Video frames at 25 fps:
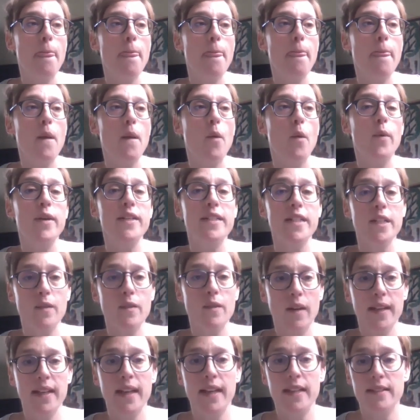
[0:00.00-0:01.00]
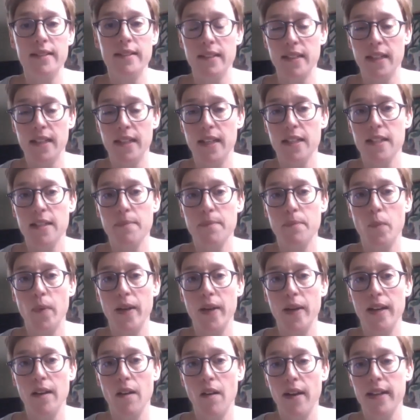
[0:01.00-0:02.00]
do like case studies.
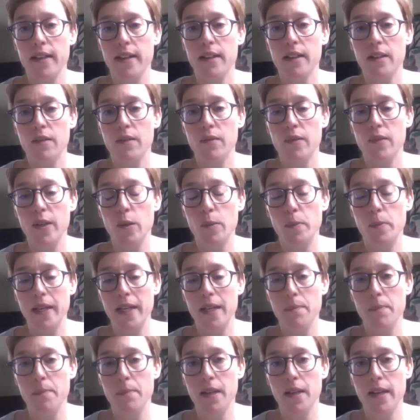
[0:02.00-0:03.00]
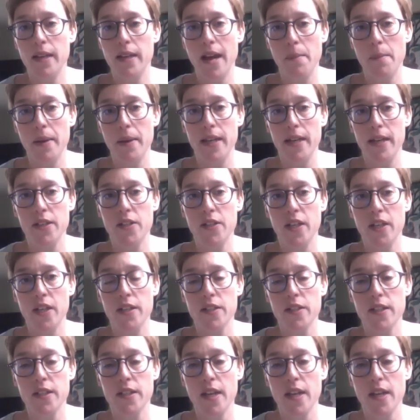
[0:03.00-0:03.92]
We like real people in our pages.